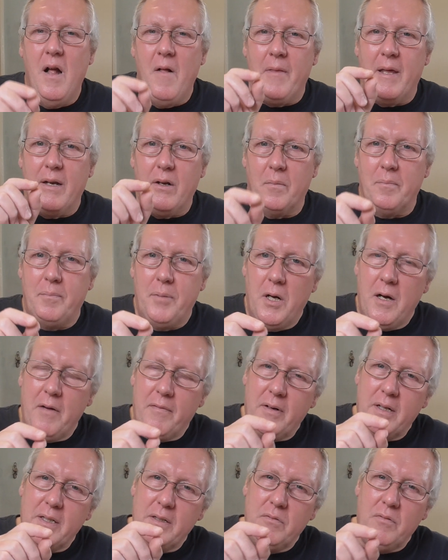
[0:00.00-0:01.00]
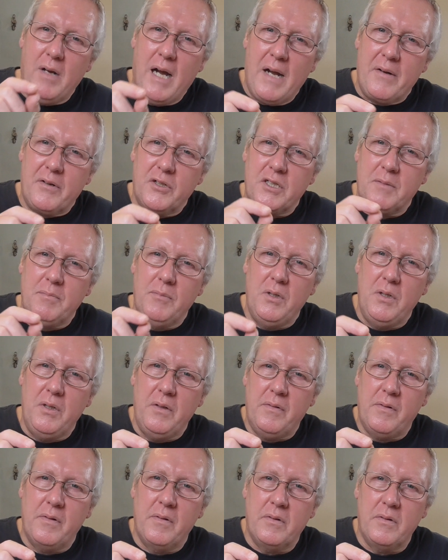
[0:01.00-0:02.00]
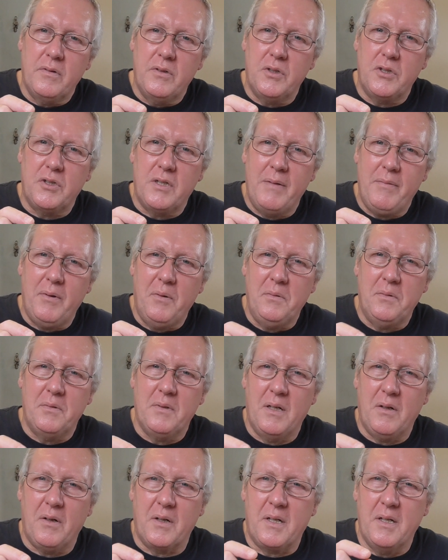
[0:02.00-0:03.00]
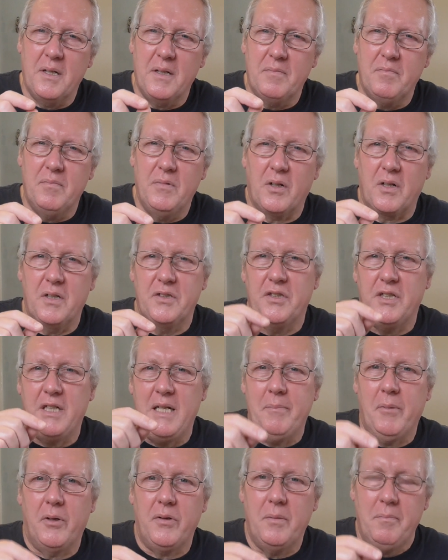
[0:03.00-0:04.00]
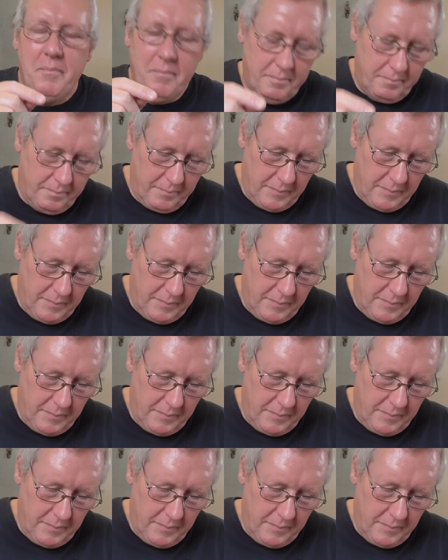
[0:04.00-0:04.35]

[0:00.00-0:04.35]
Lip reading: They're not perfectly round and smooth. Dust Devils, they're like a seam on them.